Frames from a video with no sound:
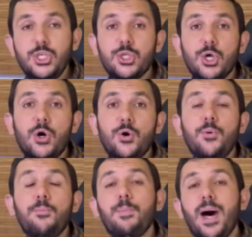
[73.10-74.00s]

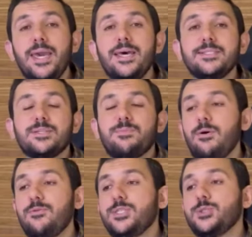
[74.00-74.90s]
So my answer
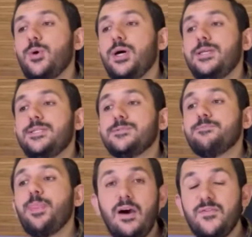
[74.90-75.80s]
about this one is,
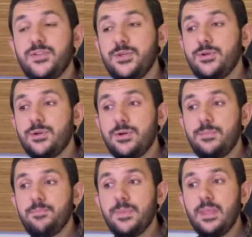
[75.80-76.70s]

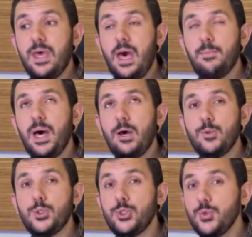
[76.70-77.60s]
after
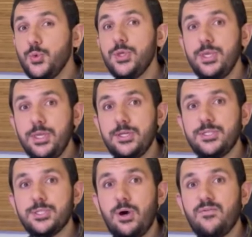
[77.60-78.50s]
about 2
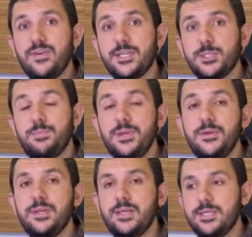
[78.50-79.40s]
years of
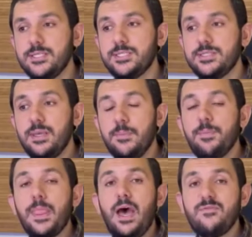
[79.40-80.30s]
experience
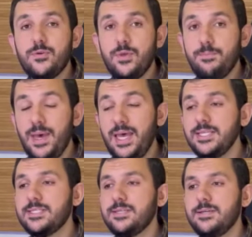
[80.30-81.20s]
after the
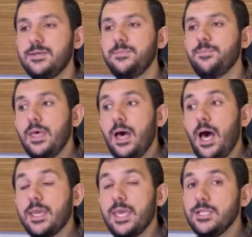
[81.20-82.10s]
master,
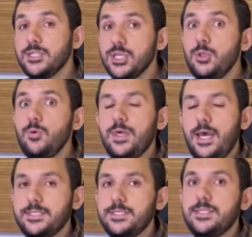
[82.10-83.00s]
I can tell you
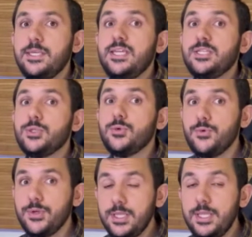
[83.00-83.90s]
that it
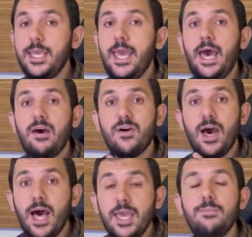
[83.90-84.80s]
really had
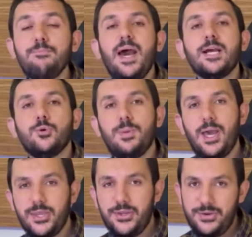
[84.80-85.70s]
high impact on
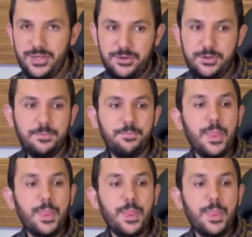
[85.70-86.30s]
my career.